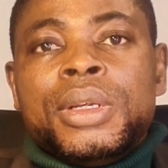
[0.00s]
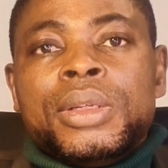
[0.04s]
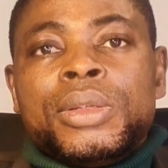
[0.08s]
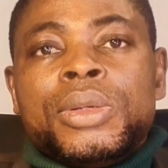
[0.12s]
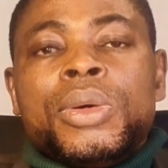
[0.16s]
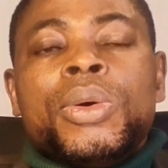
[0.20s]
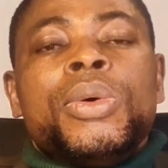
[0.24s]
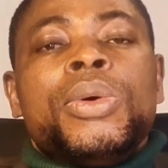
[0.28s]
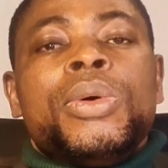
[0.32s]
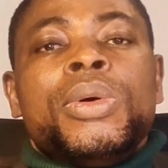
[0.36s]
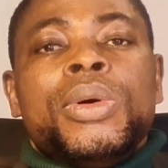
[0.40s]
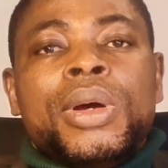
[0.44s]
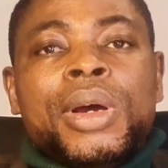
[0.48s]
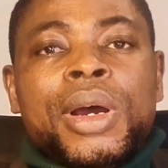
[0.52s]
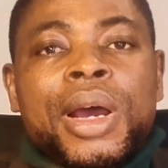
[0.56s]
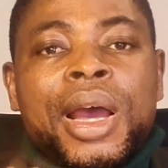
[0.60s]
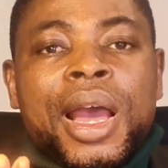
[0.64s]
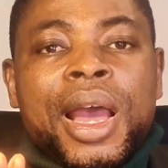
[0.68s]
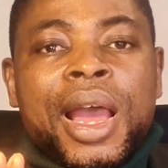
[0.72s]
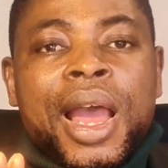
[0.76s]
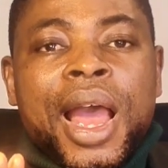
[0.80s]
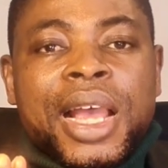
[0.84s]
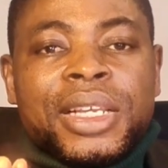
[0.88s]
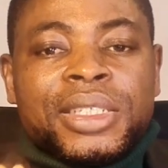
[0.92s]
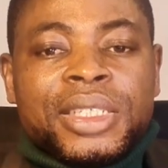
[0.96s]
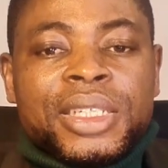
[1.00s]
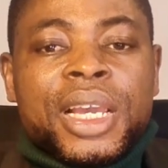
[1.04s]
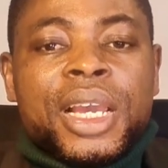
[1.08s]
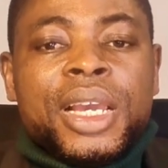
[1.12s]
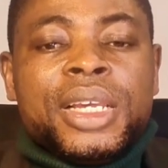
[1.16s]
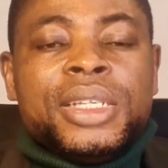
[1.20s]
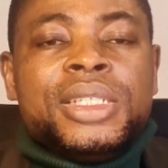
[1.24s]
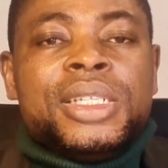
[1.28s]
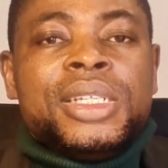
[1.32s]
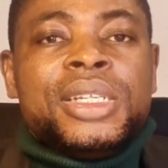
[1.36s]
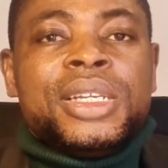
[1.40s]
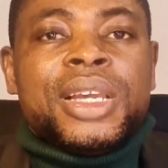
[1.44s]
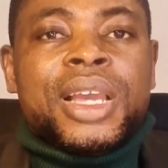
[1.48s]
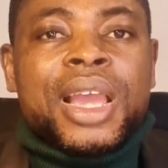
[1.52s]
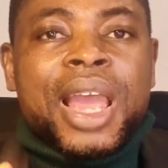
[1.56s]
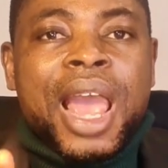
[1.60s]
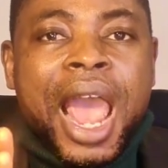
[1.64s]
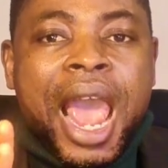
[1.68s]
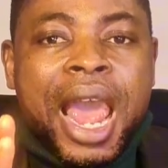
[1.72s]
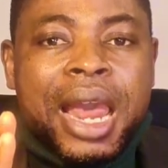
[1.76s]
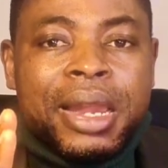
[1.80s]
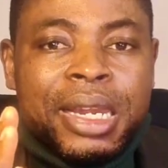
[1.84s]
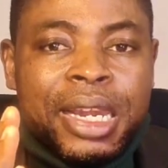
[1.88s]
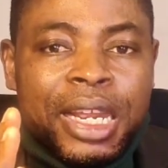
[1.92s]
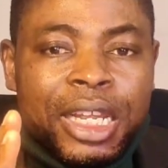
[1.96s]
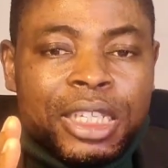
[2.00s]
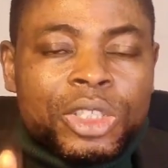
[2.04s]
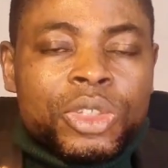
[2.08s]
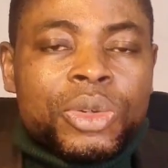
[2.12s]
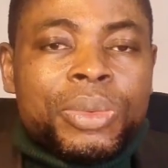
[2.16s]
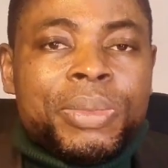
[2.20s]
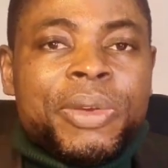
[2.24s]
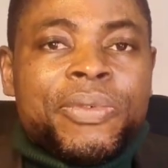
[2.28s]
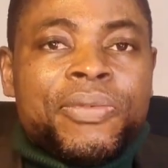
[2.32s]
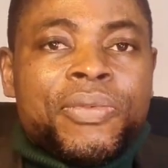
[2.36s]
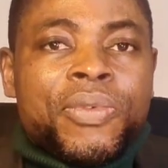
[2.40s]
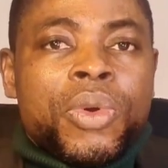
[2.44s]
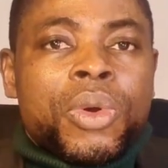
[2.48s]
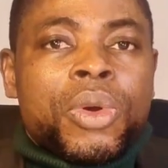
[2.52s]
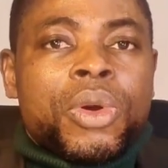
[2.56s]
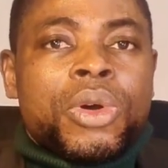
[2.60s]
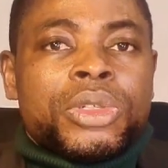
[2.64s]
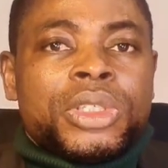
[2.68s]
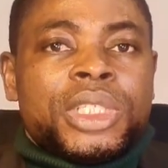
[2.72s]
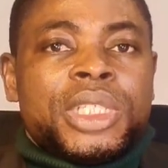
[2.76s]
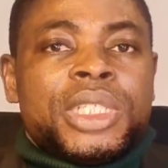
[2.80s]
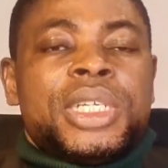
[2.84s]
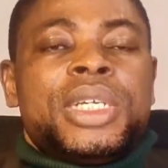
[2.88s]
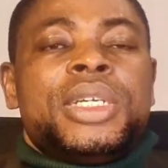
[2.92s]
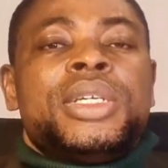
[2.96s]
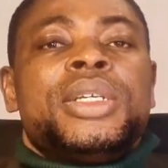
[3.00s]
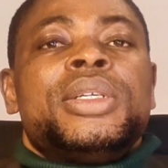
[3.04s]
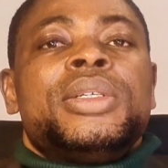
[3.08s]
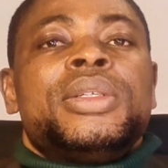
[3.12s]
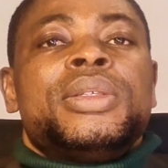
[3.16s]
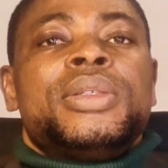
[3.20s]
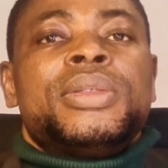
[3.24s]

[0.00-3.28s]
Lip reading: So I said, I need to be focused.